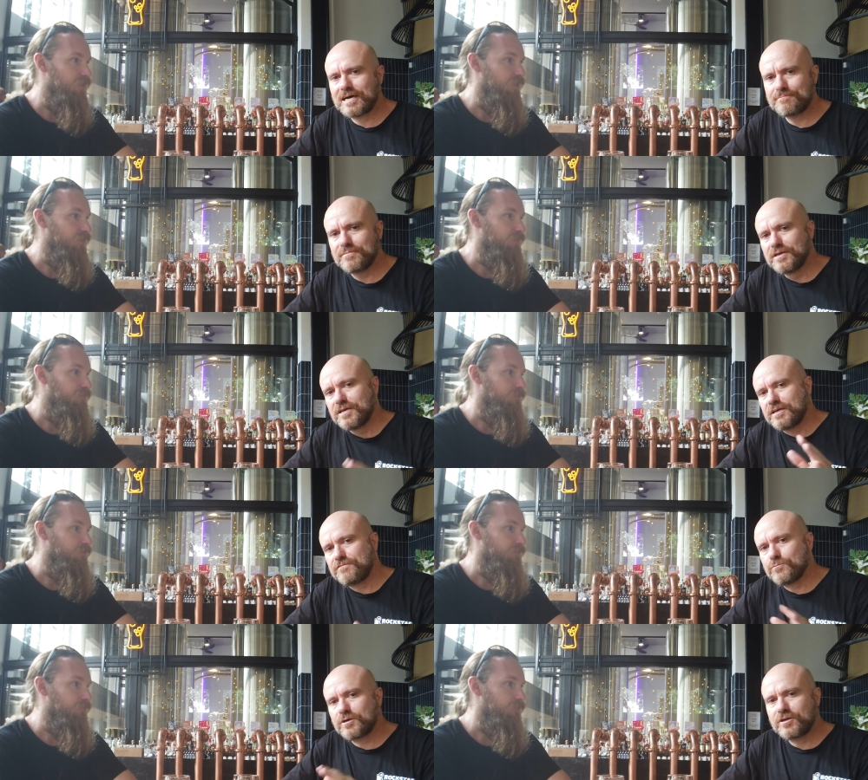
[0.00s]
Speaker 1: um,
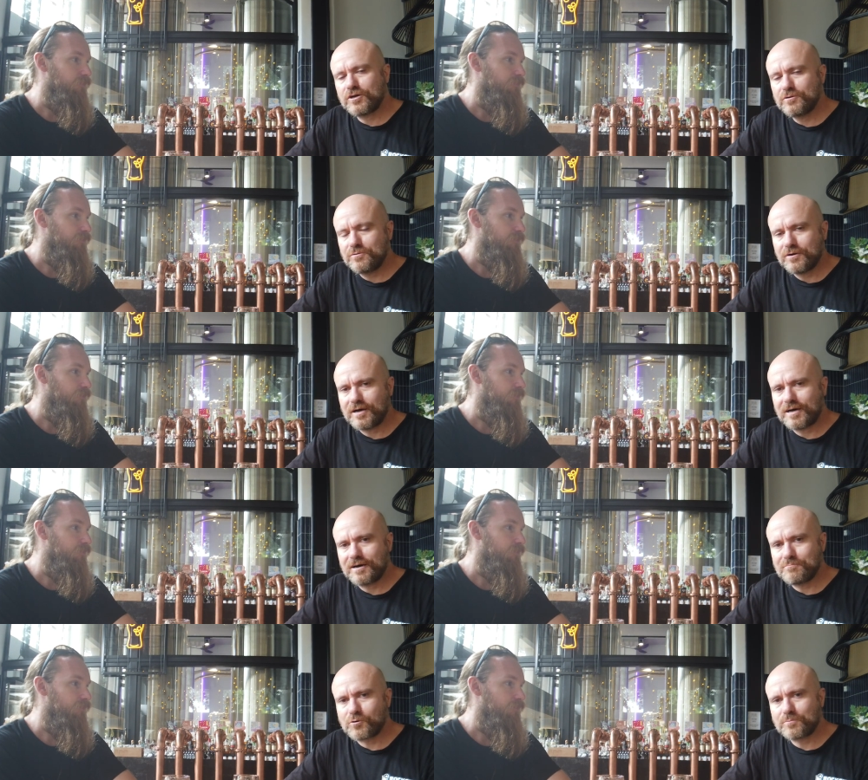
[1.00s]
if you want to know
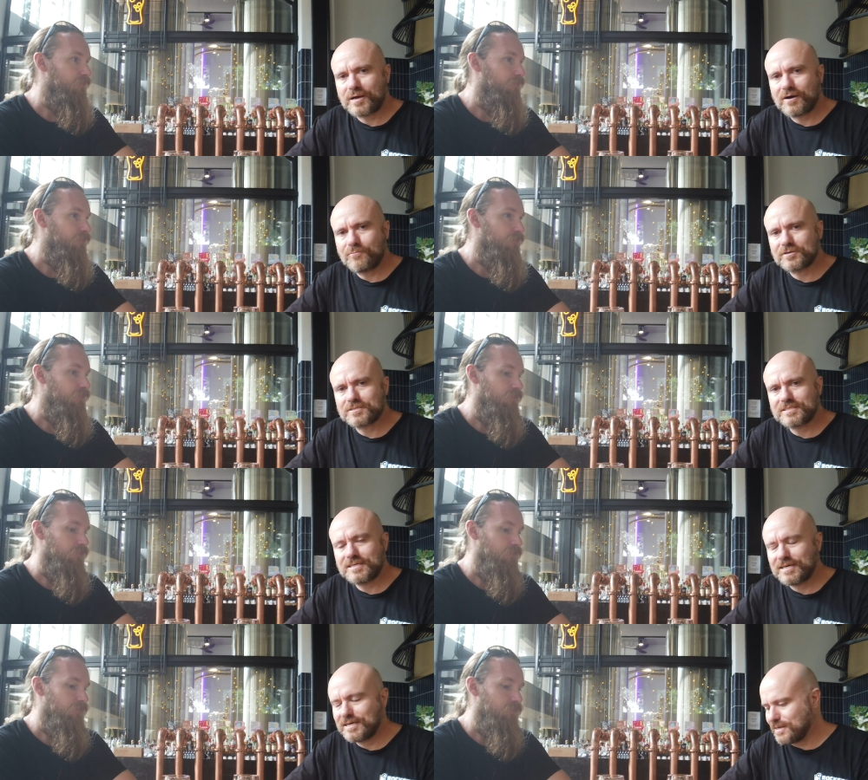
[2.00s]
uh, more about what uh,
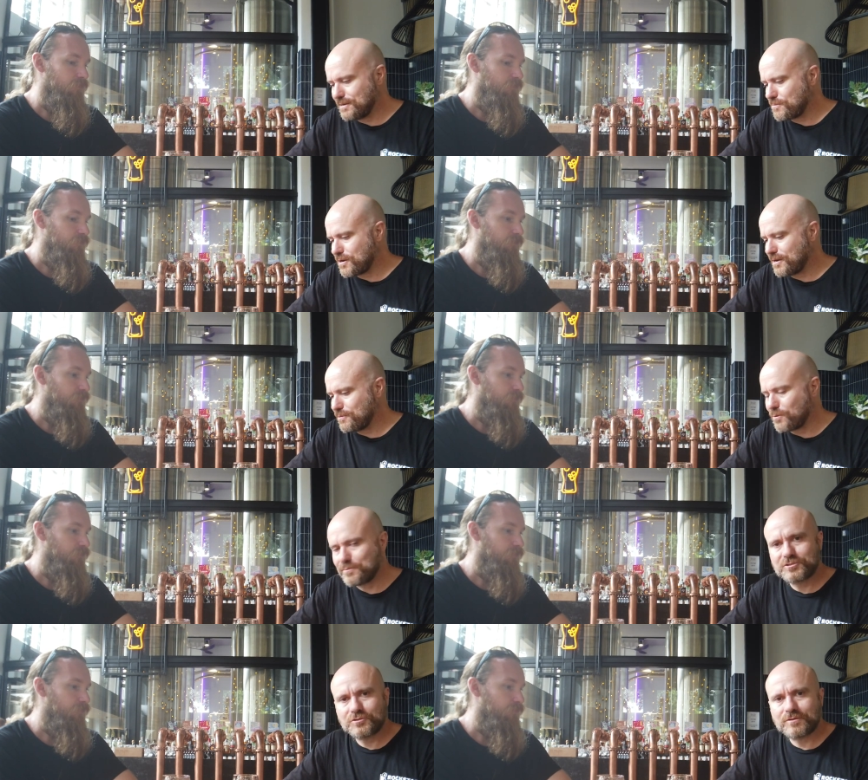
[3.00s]
uh, what
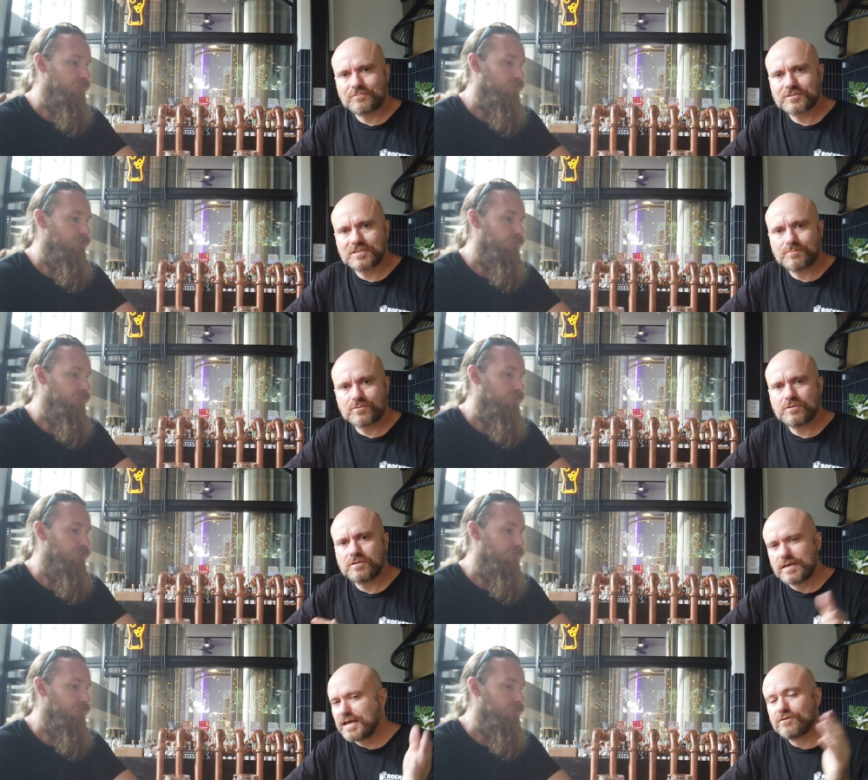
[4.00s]
we do at Rockstar Brewer,
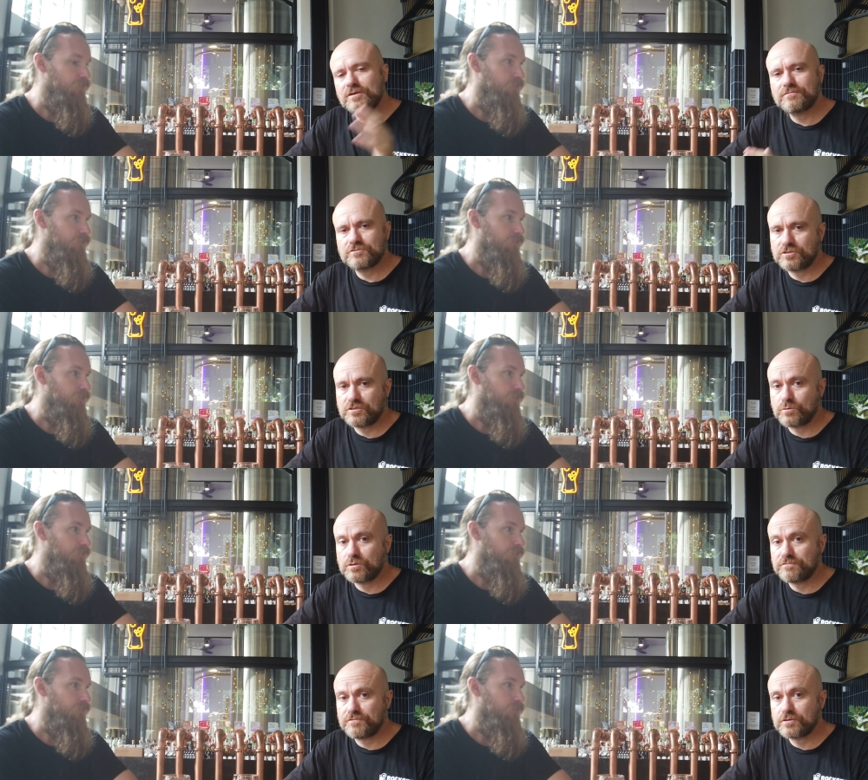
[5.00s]
head on over to the
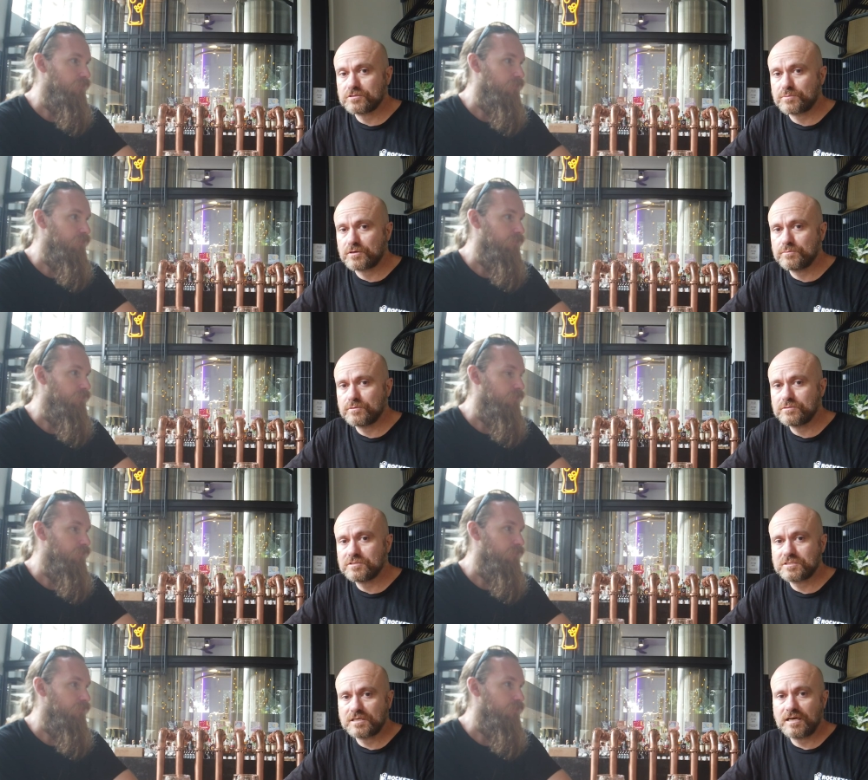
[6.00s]
Quality Focus Pro
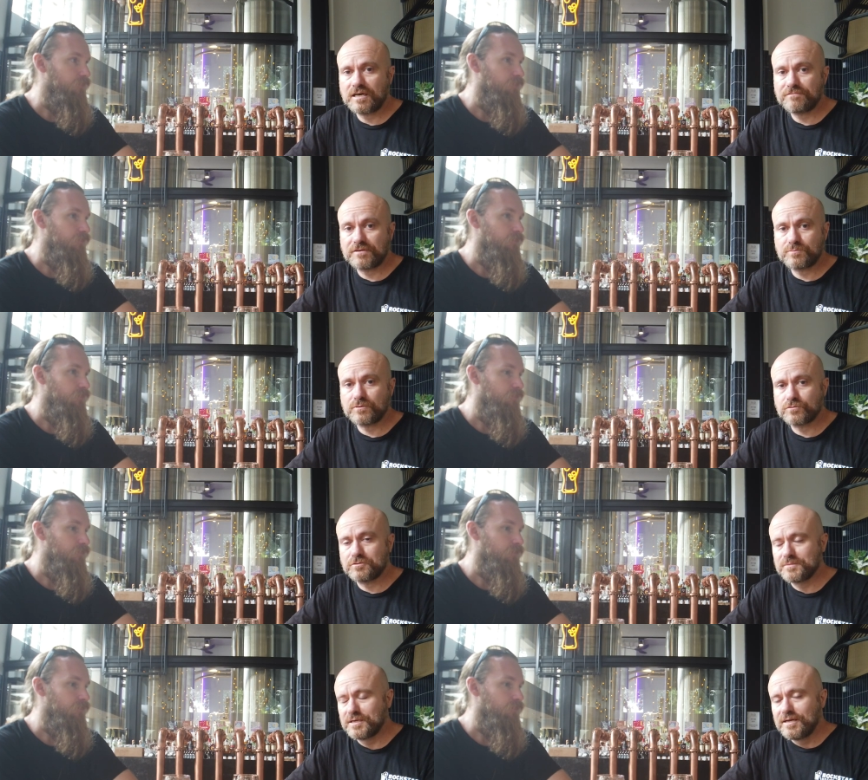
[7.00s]
Brewers uh, Facebook
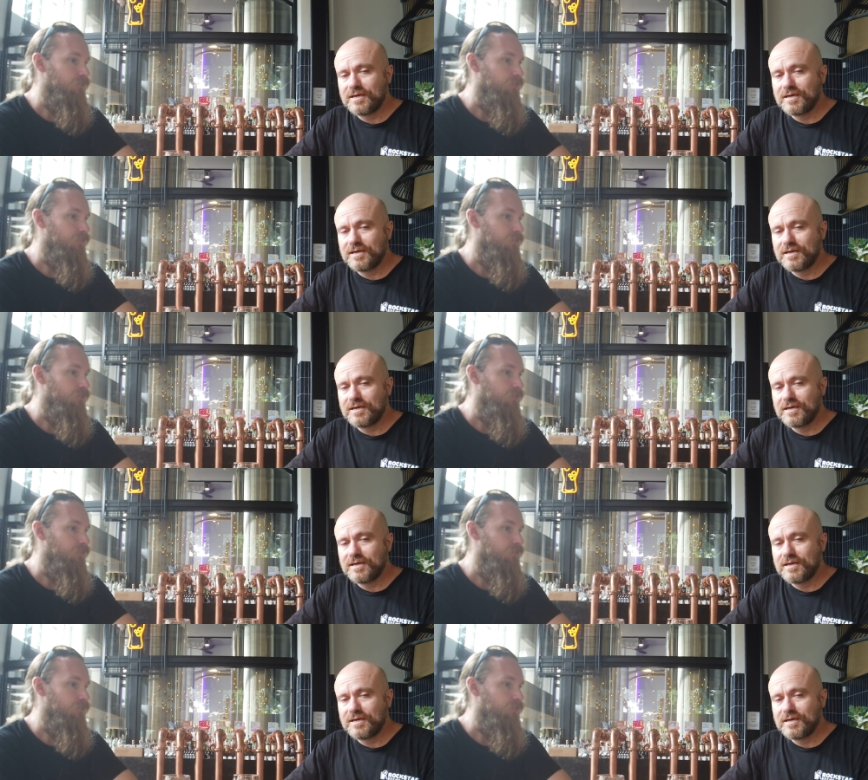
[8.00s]
group.